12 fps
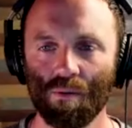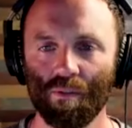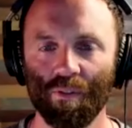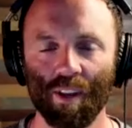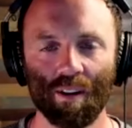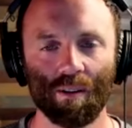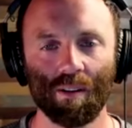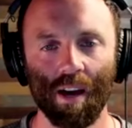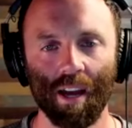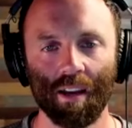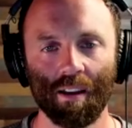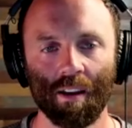feel
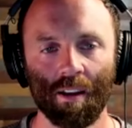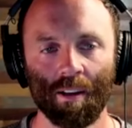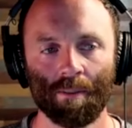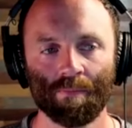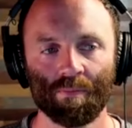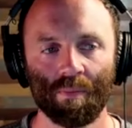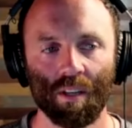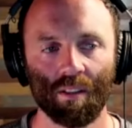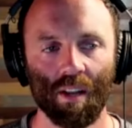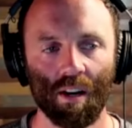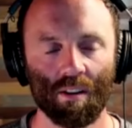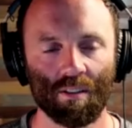like
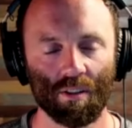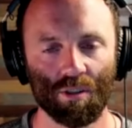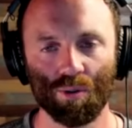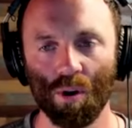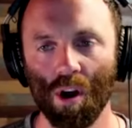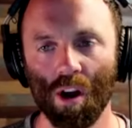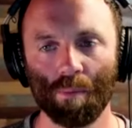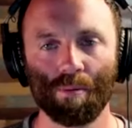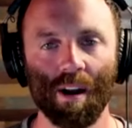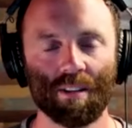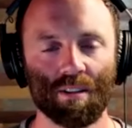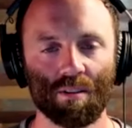there's a strong
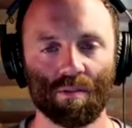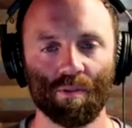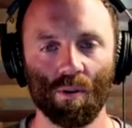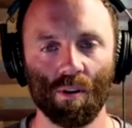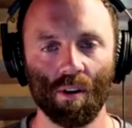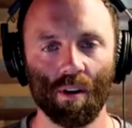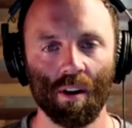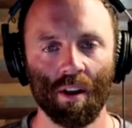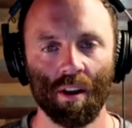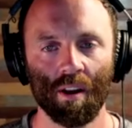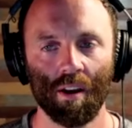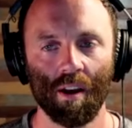presence for
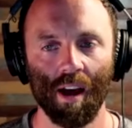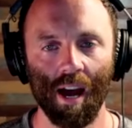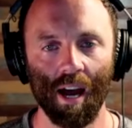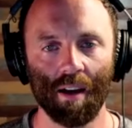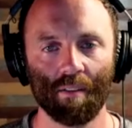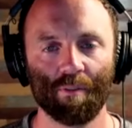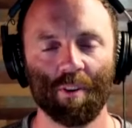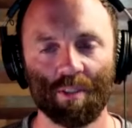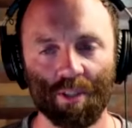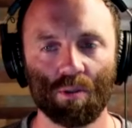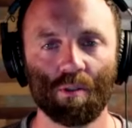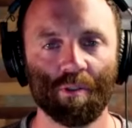
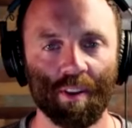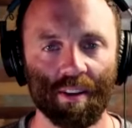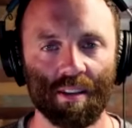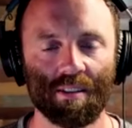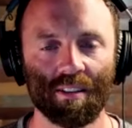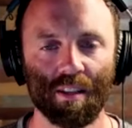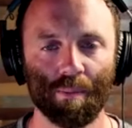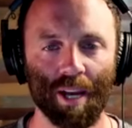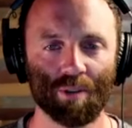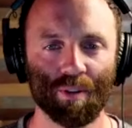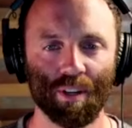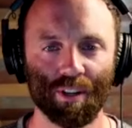physical fitness in the
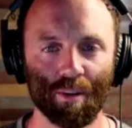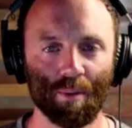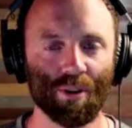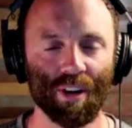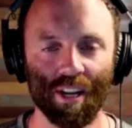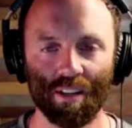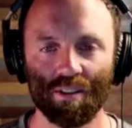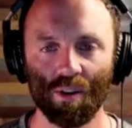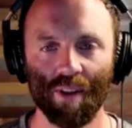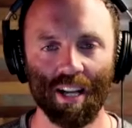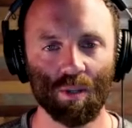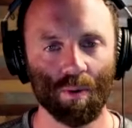Patriot community. So
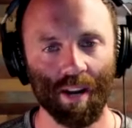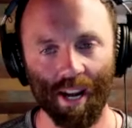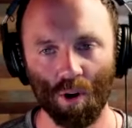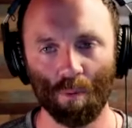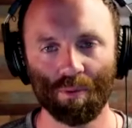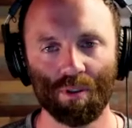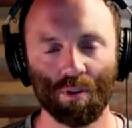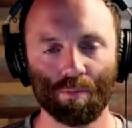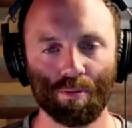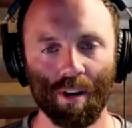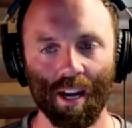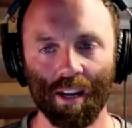that's what I hope to
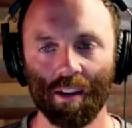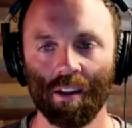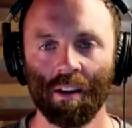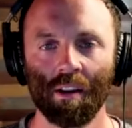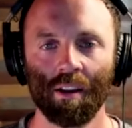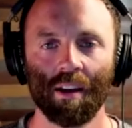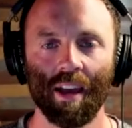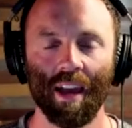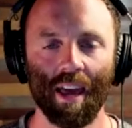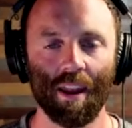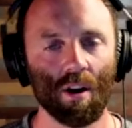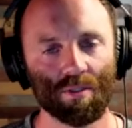bring,
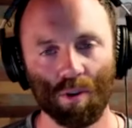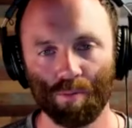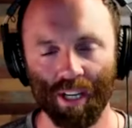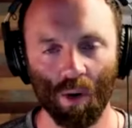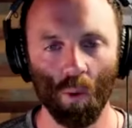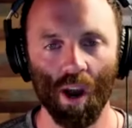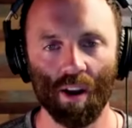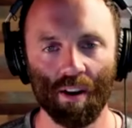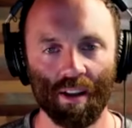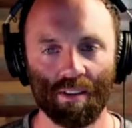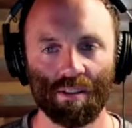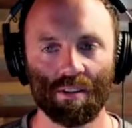and also bring
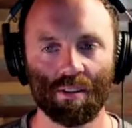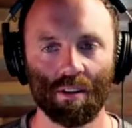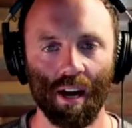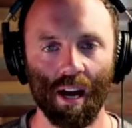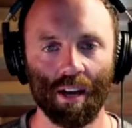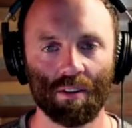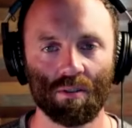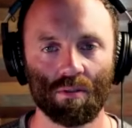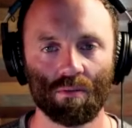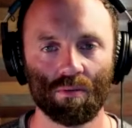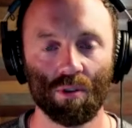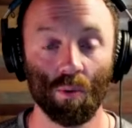awareness
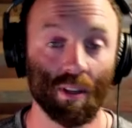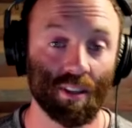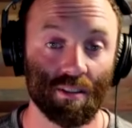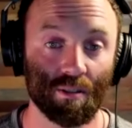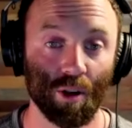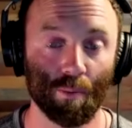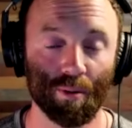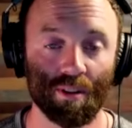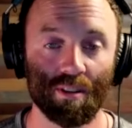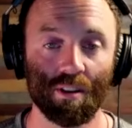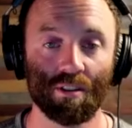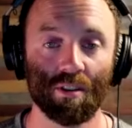to what these
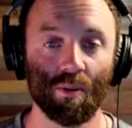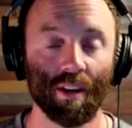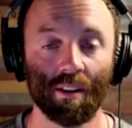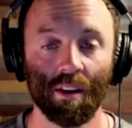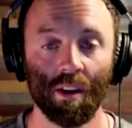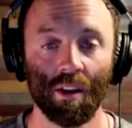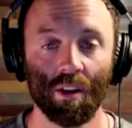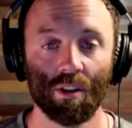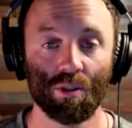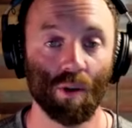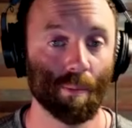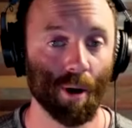globalists are doing
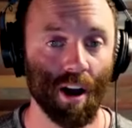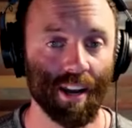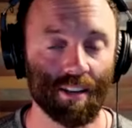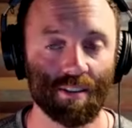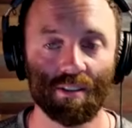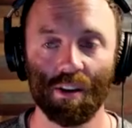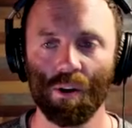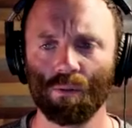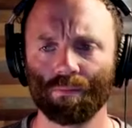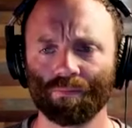to our bodies. So